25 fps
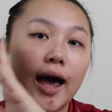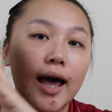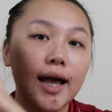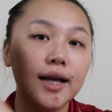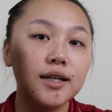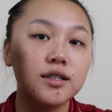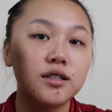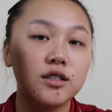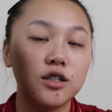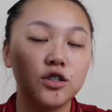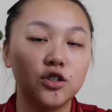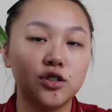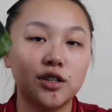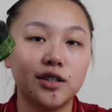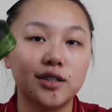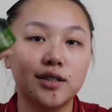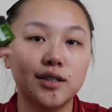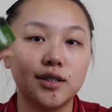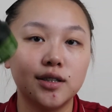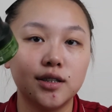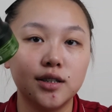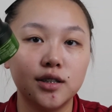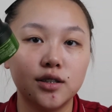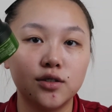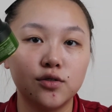I
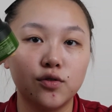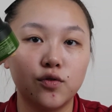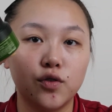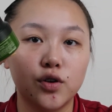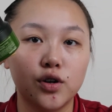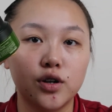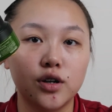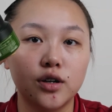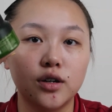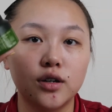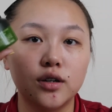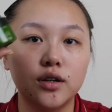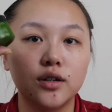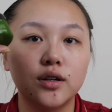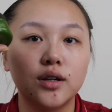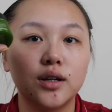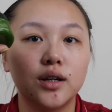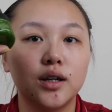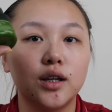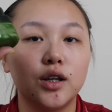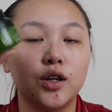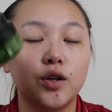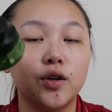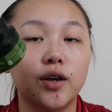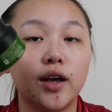suggest this for
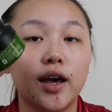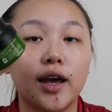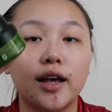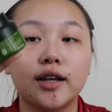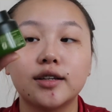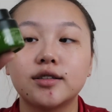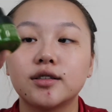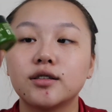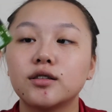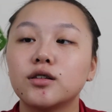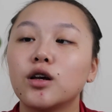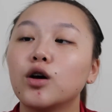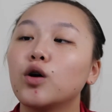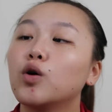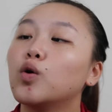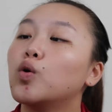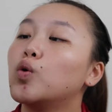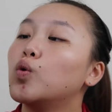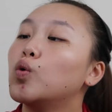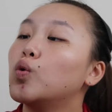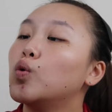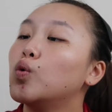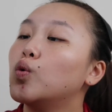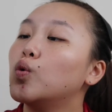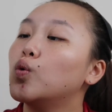you guys
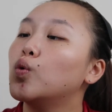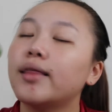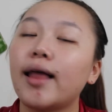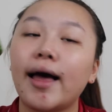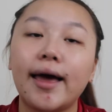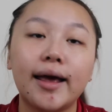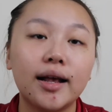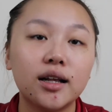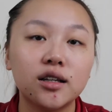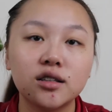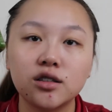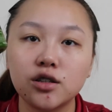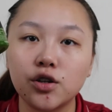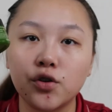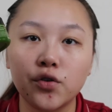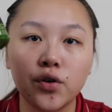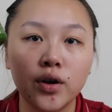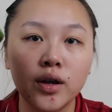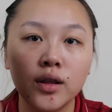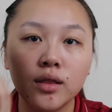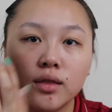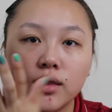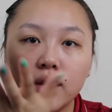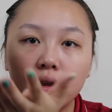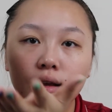who likes
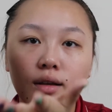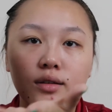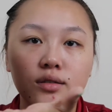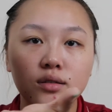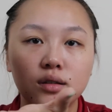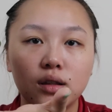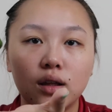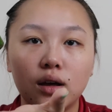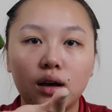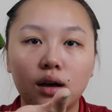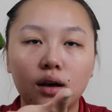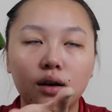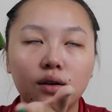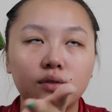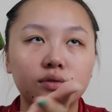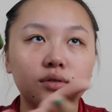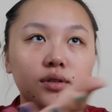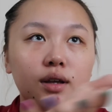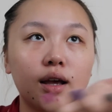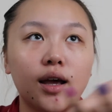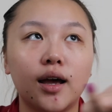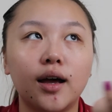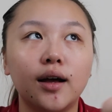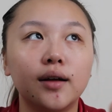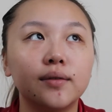green tea stuff
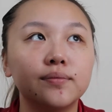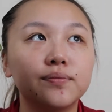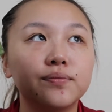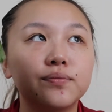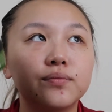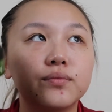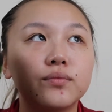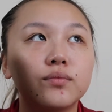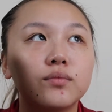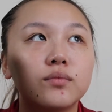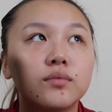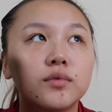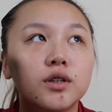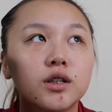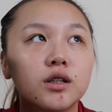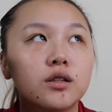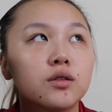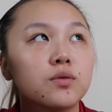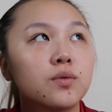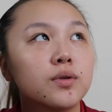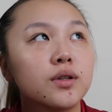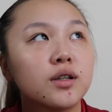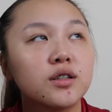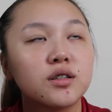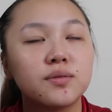and
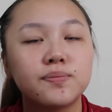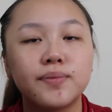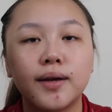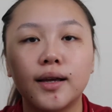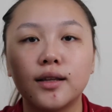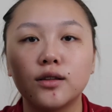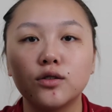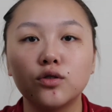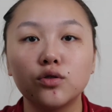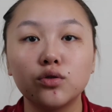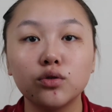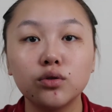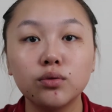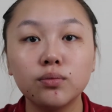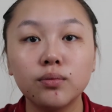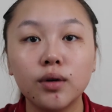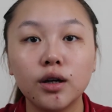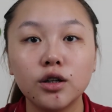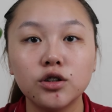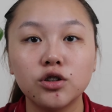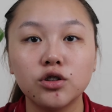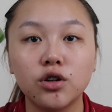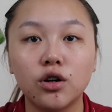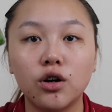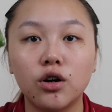doesn't want to spend too
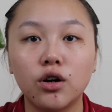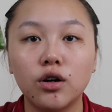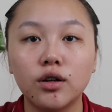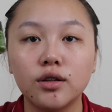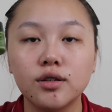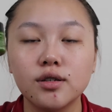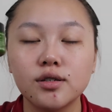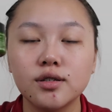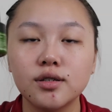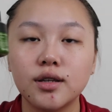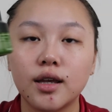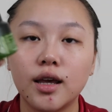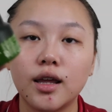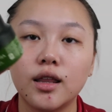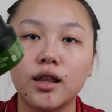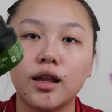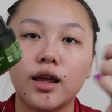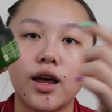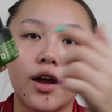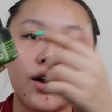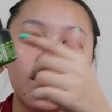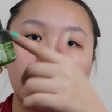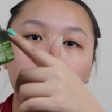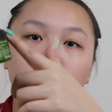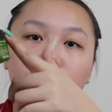much on
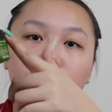skincare.